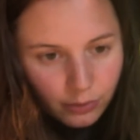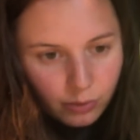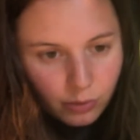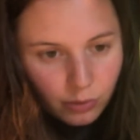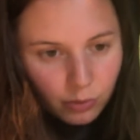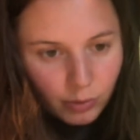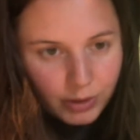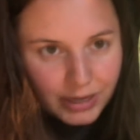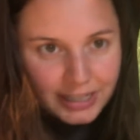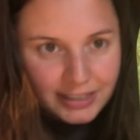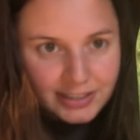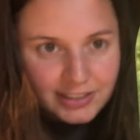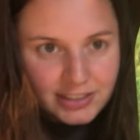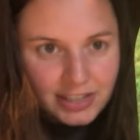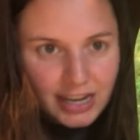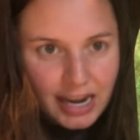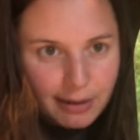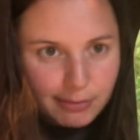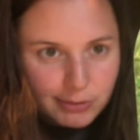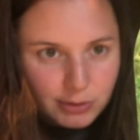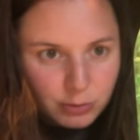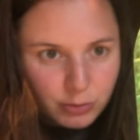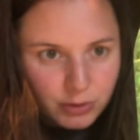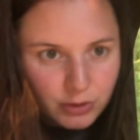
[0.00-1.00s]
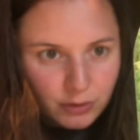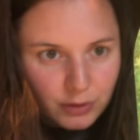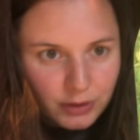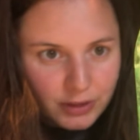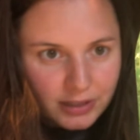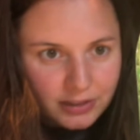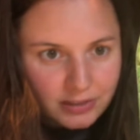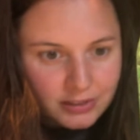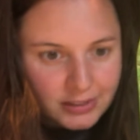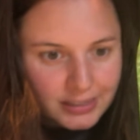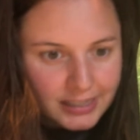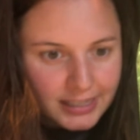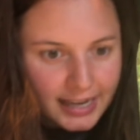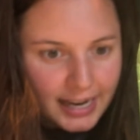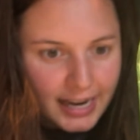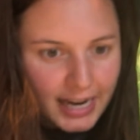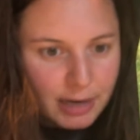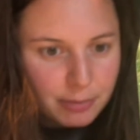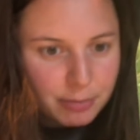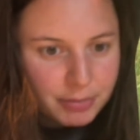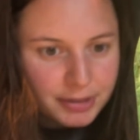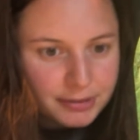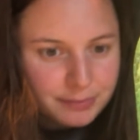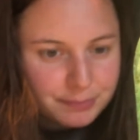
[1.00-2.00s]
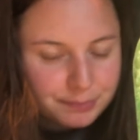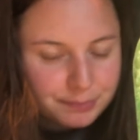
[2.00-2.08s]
When it stops, what do we think is going to happen?